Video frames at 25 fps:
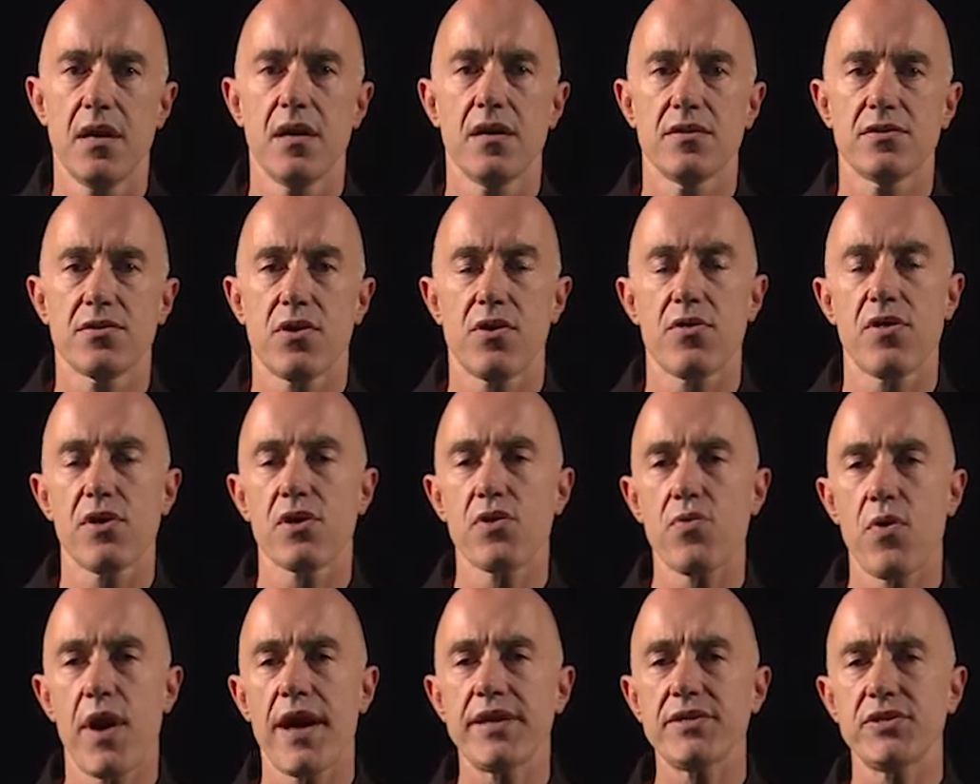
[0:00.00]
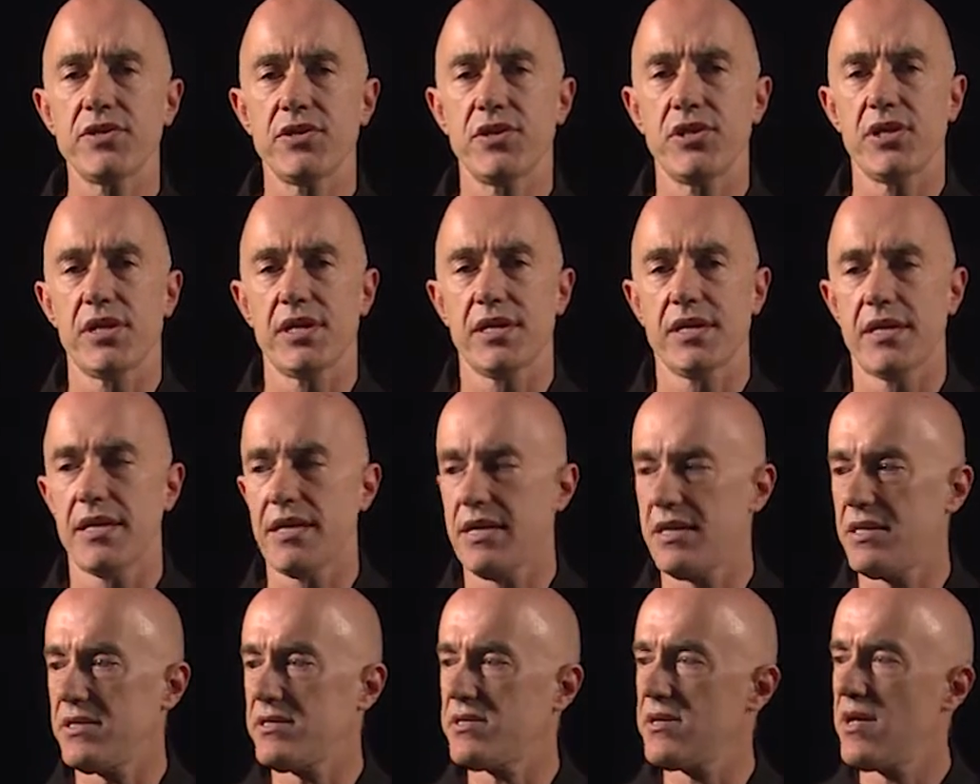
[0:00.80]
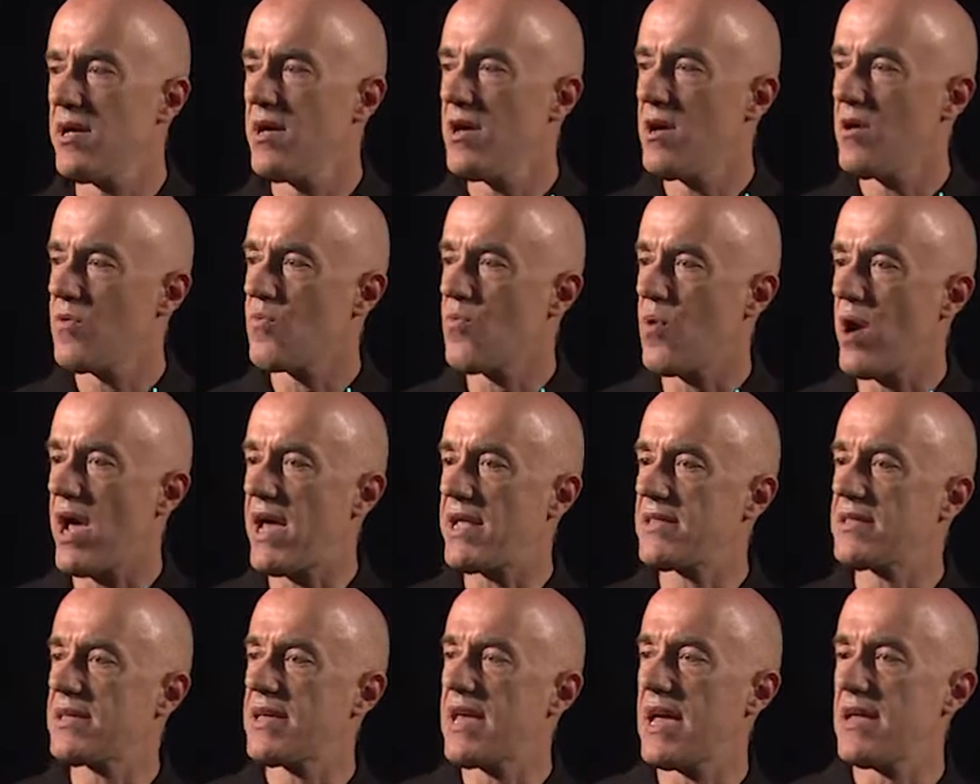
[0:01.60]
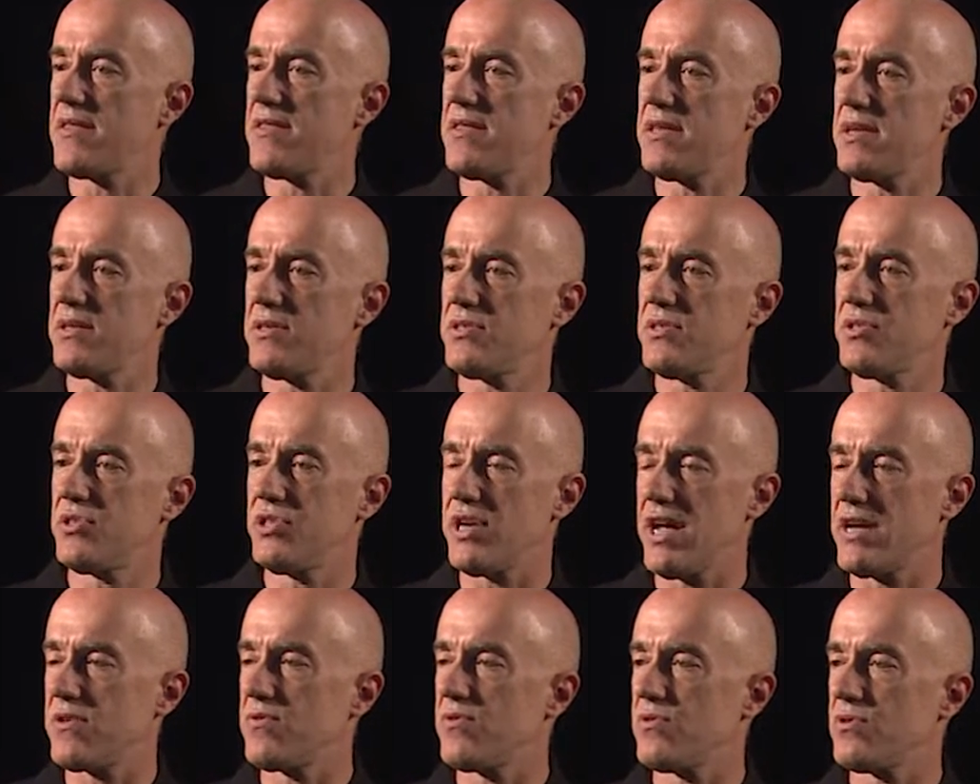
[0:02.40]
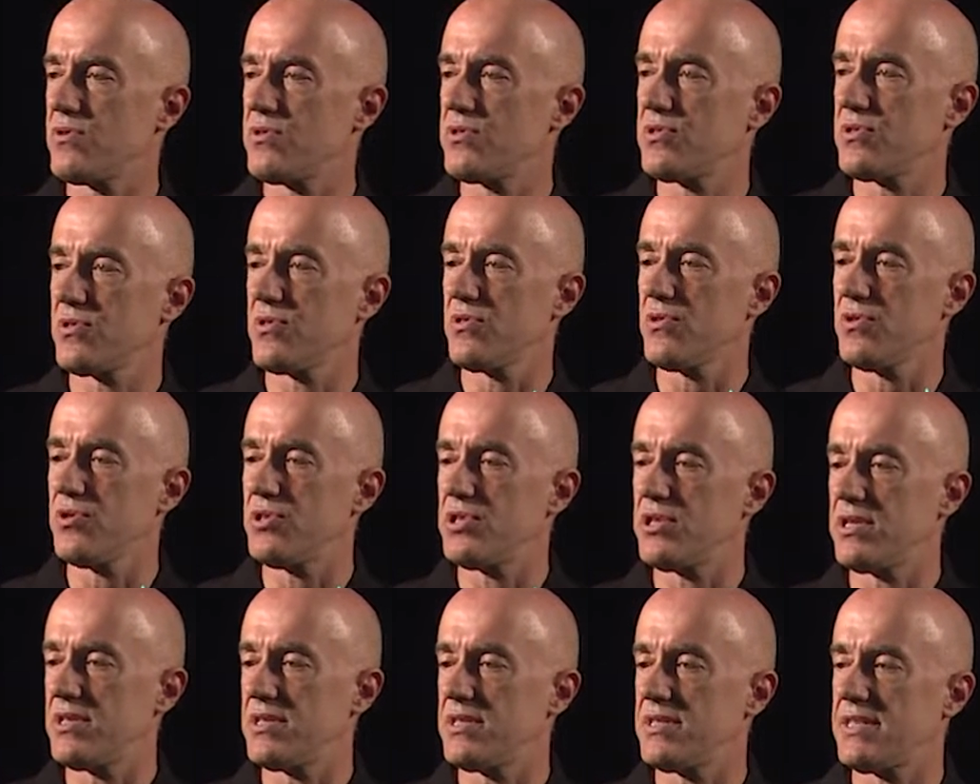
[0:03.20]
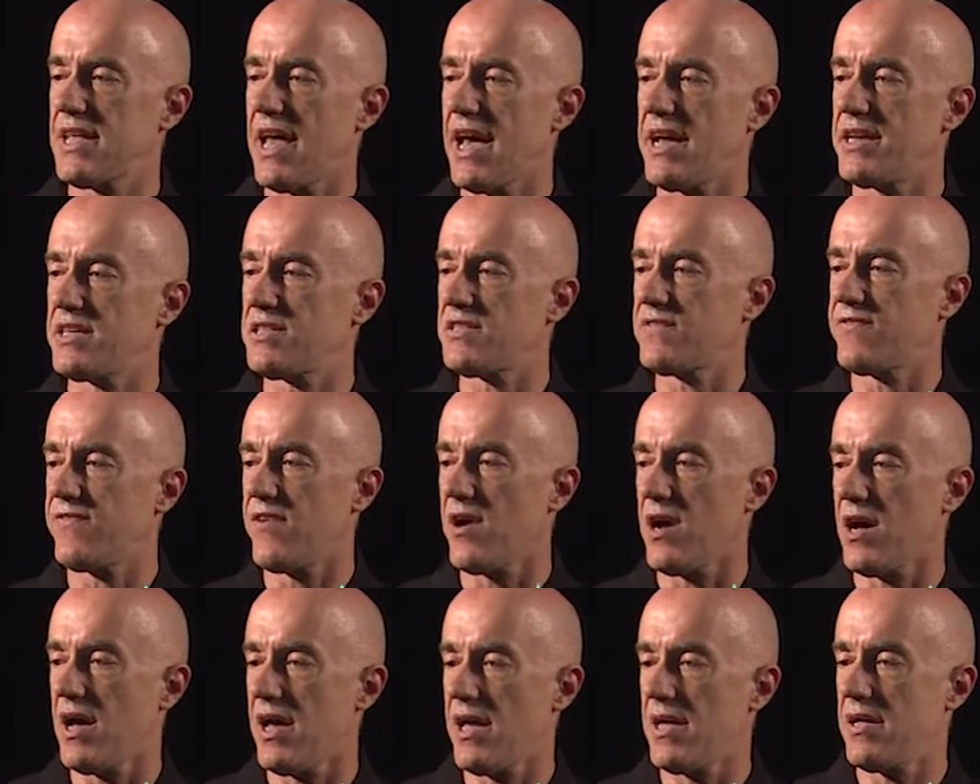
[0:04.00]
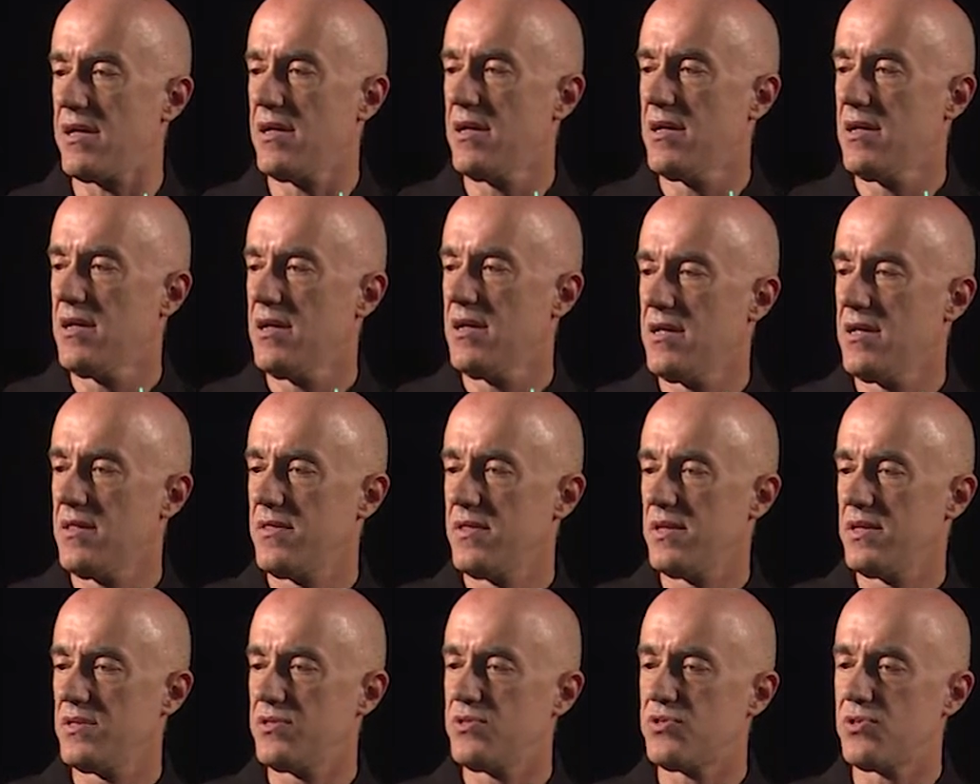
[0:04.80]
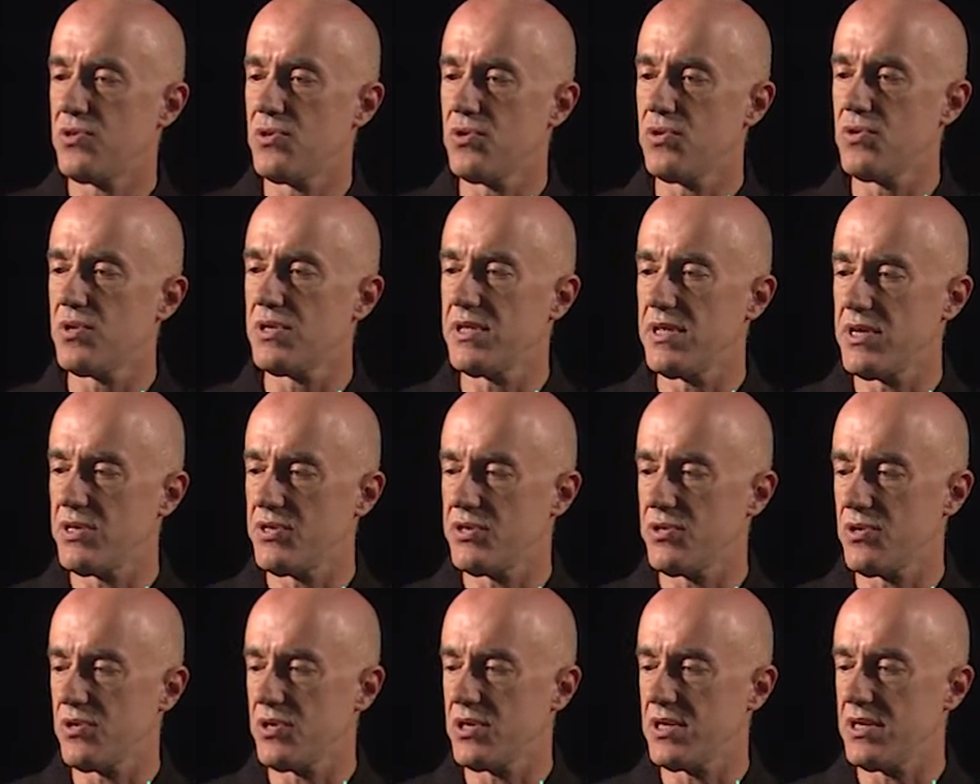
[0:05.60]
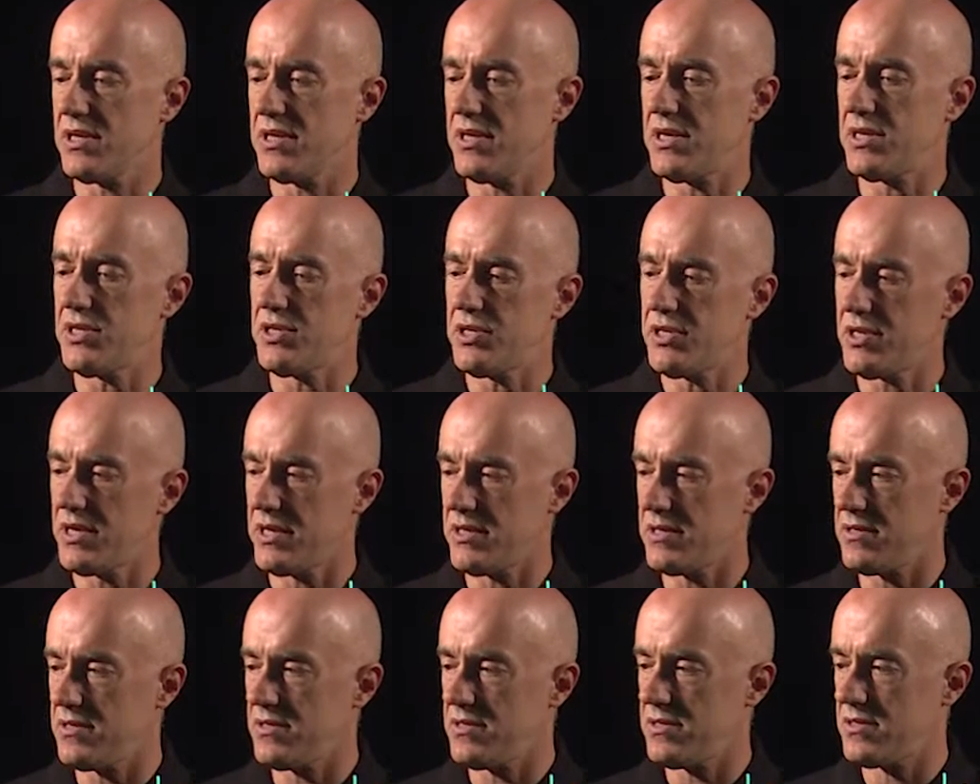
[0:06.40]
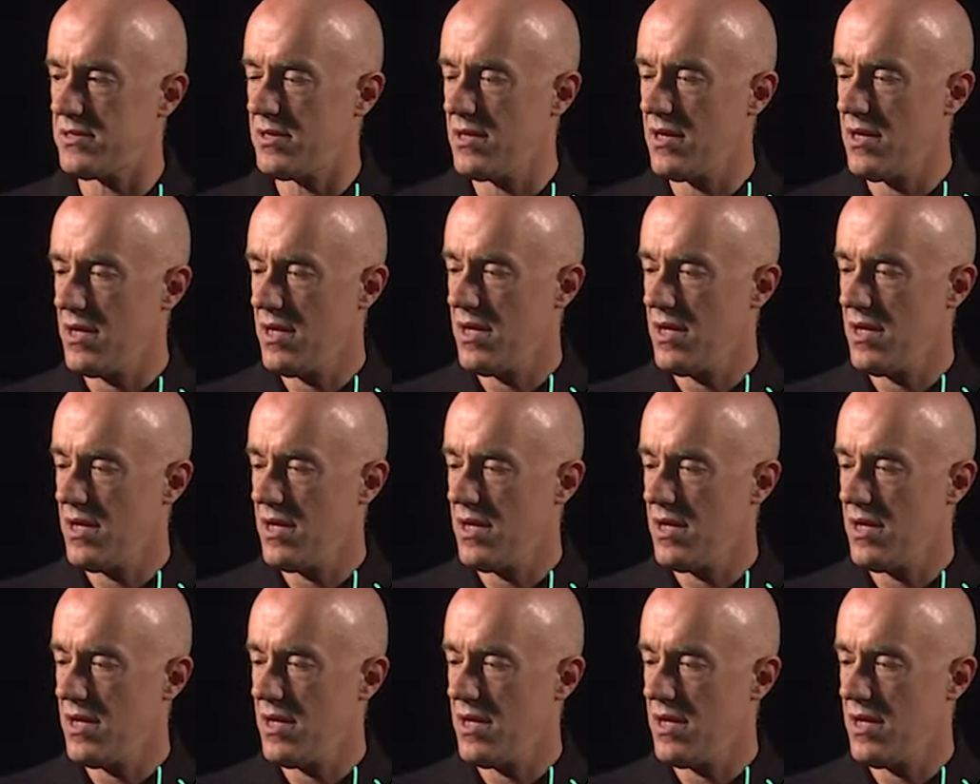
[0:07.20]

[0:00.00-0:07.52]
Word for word: So the question is, when can this general solution satisfy these two initial conditions?